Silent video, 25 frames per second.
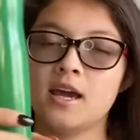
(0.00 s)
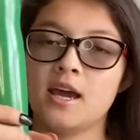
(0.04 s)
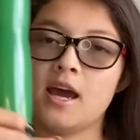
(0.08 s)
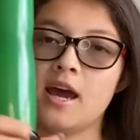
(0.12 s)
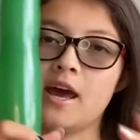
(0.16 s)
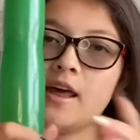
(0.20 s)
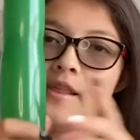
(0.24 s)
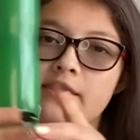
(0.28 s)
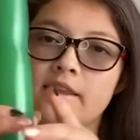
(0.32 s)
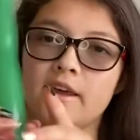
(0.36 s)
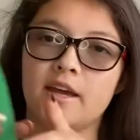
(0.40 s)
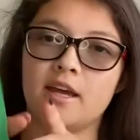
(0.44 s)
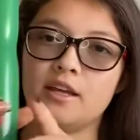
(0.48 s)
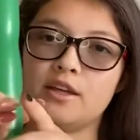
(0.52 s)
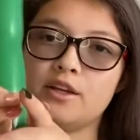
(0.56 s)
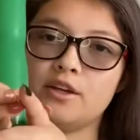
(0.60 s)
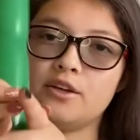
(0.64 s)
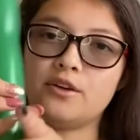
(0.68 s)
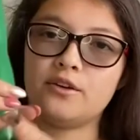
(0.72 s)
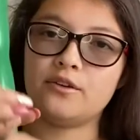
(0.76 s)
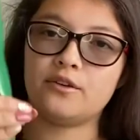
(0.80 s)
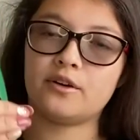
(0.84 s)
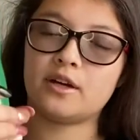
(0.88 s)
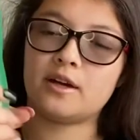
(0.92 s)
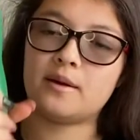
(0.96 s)
And then
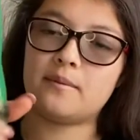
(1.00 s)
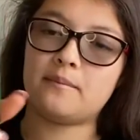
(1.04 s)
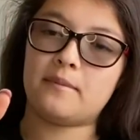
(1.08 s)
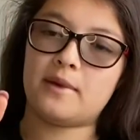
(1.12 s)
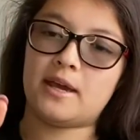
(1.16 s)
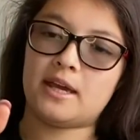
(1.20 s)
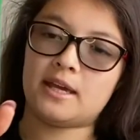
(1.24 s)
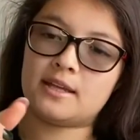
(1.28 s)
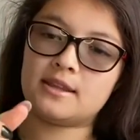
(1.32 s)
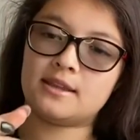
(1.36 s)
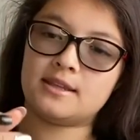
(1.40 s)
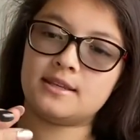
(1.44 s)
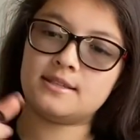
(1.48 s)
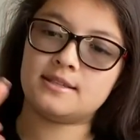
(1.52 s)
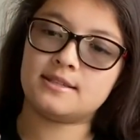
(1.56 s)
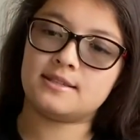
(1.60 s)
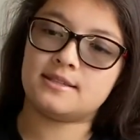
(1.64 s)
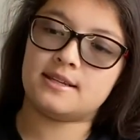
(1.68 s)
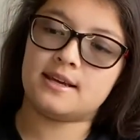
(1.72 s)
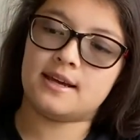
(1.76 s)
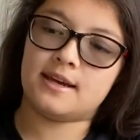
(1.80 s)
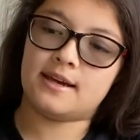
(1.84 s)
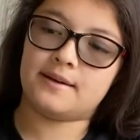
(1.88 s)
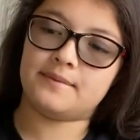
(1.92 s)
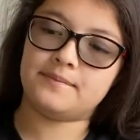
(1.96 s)
you can make the
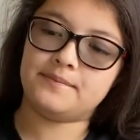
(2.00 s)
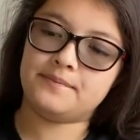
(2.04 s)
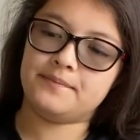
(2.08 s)
stem.